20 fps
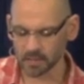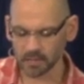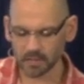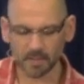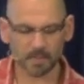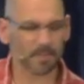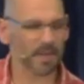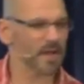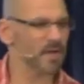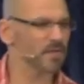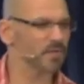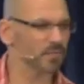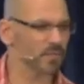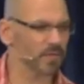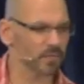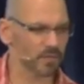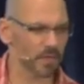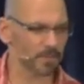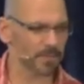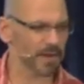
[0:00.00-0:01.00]
Compared
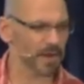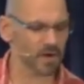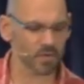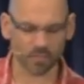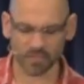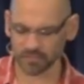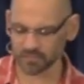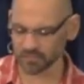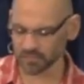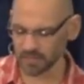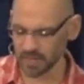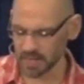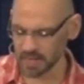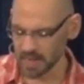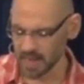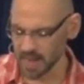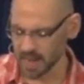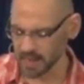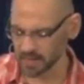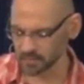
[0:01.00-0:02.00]
with
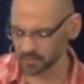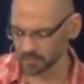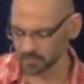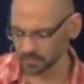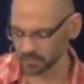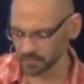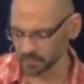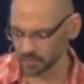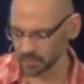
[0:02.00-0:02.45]
skinheads,